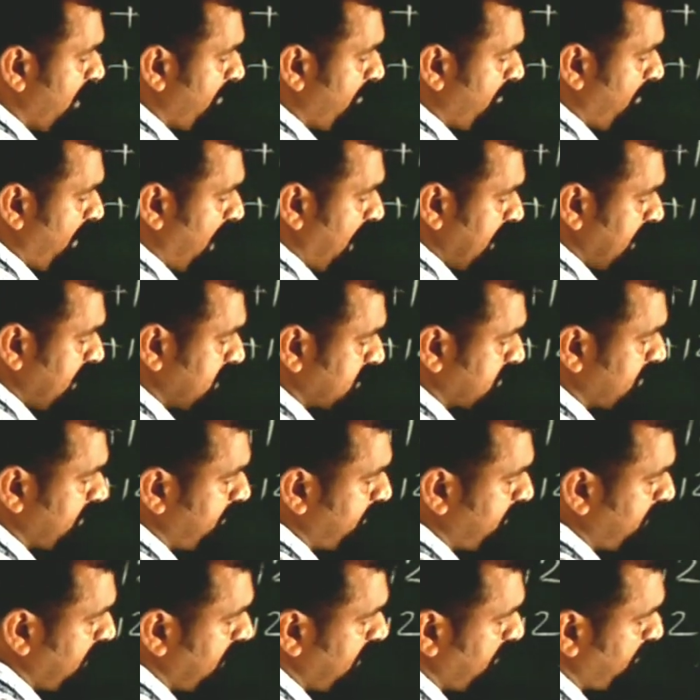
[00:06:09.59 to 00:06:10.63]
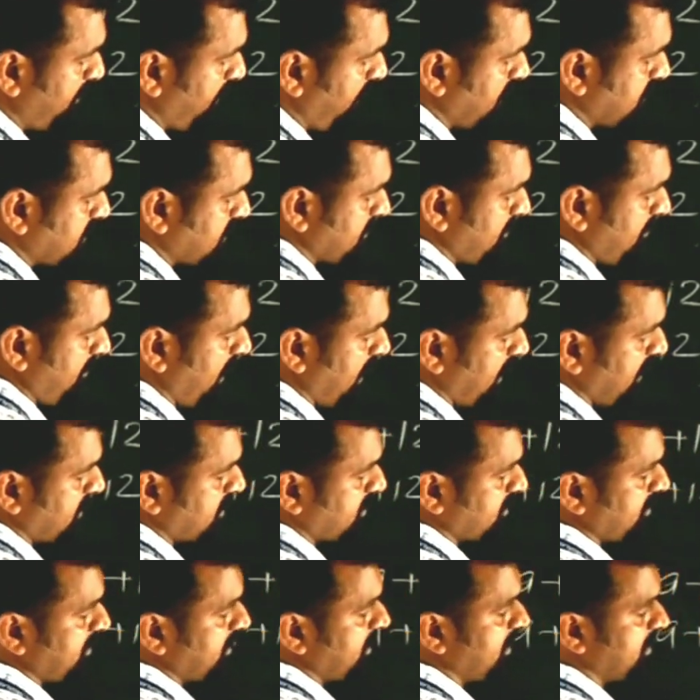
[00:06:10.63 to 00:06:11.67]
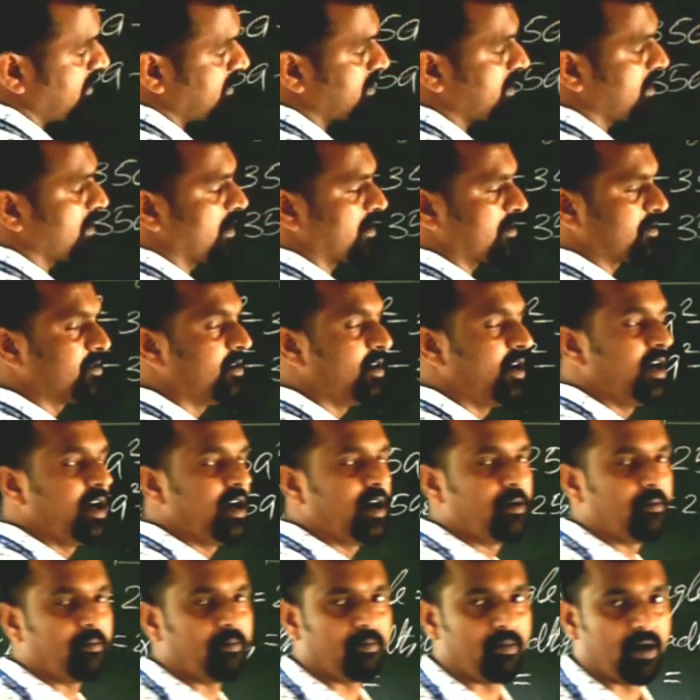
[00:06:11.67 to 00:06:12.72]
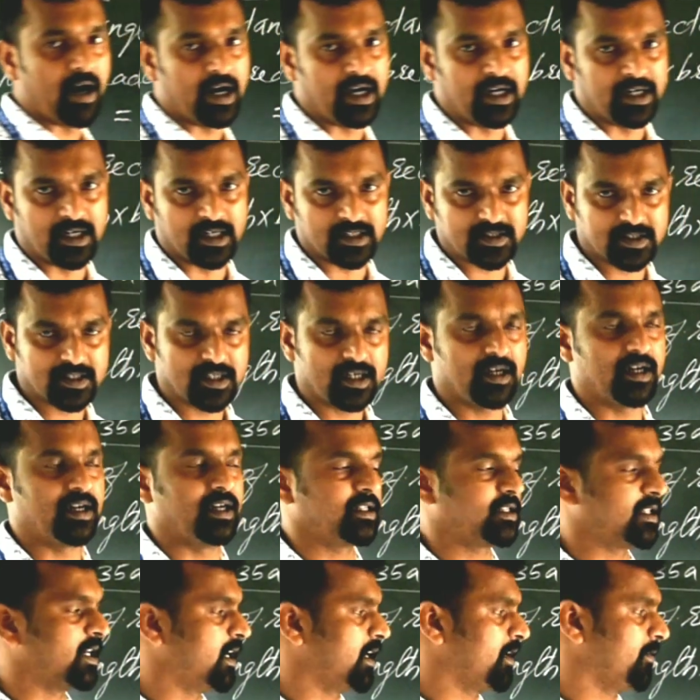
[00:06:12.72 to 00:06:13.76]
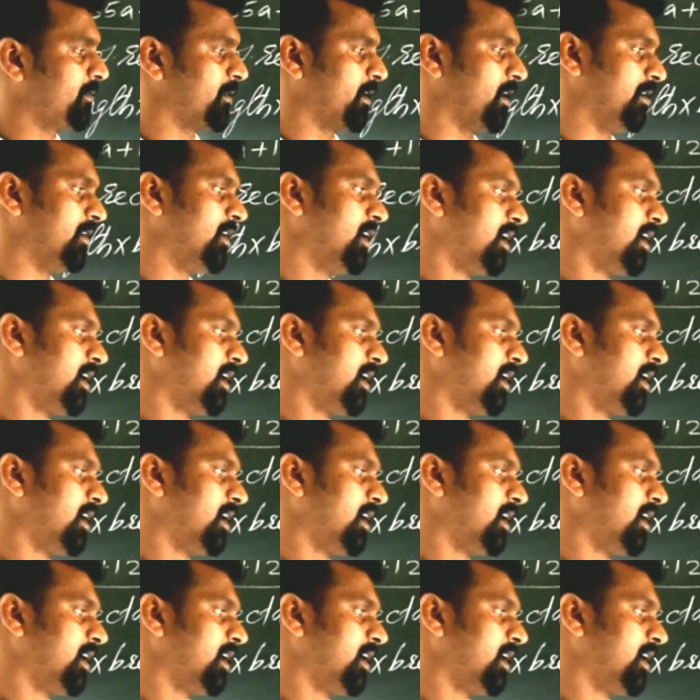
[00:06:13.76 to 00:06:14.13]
Minus 15 plus minus 20 is equal to minus 35.